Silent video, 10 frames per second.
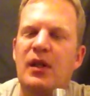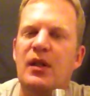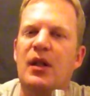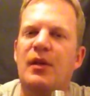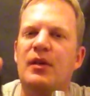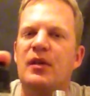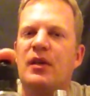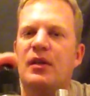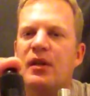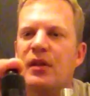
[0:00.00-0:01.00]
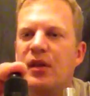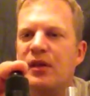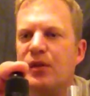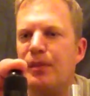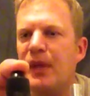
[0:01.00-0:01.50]
you know it's a
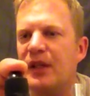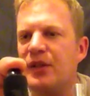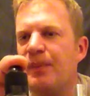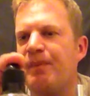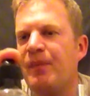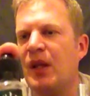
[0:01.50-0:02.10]
nice little mix.